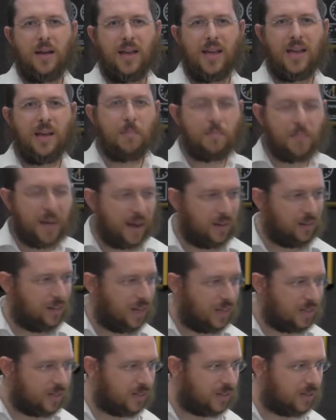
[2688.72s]
impact
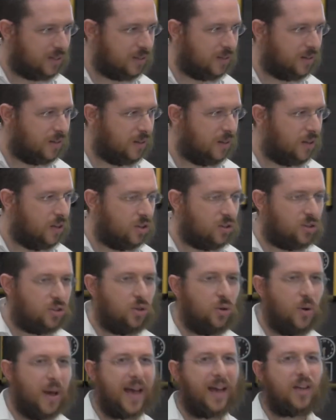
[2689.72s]
us
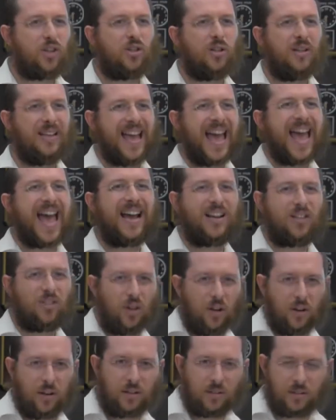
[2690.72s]
to actually act
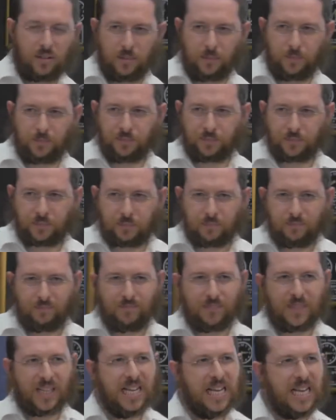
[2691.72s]
on it
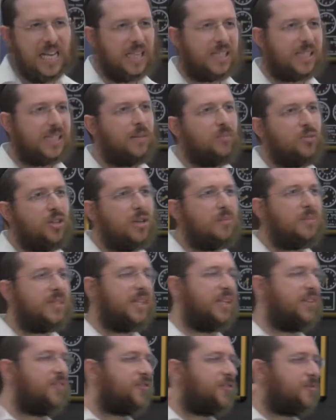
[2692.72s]
sometimes
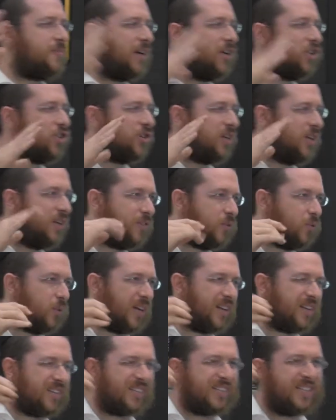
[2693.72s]
the information, even
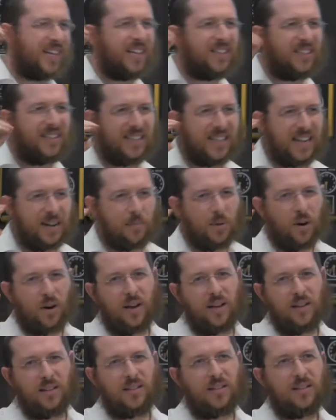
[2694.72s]
we understand it in our
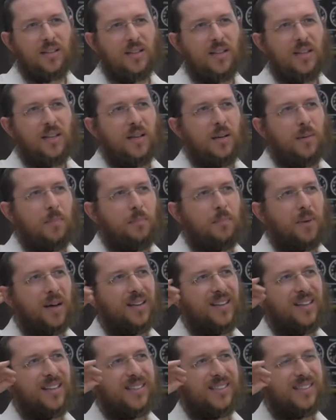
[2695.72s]
mind,
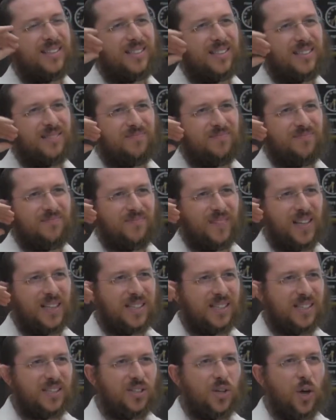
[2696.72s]
but it's,
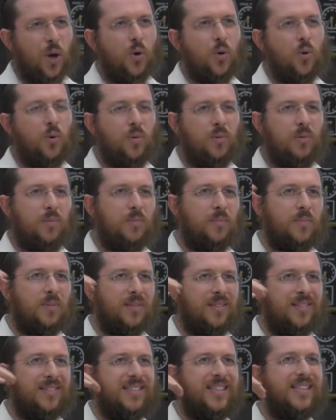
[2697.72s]
it's so
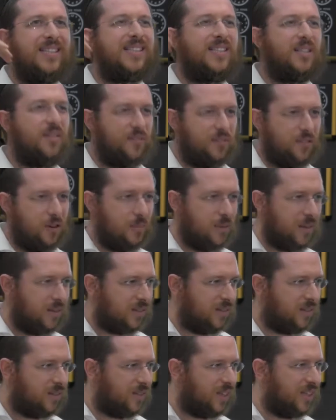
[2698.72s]
distant from
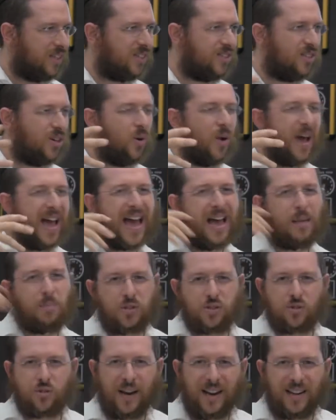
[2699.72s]
us, it's so
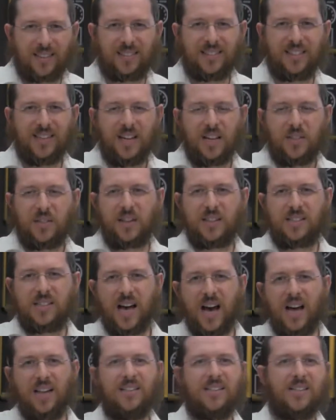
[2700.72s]
abstract that it's
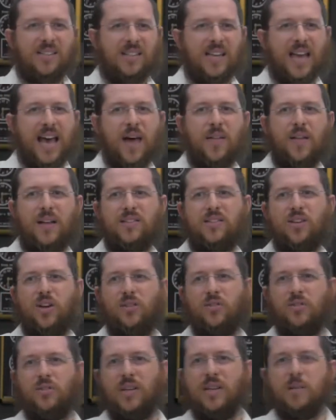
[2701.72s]
hard to see how that's
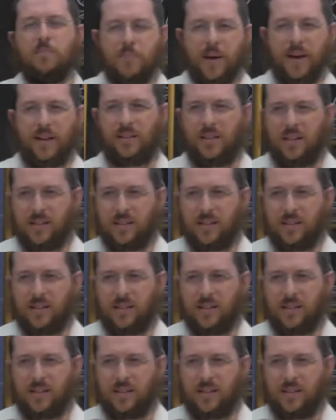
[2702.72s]
going to impact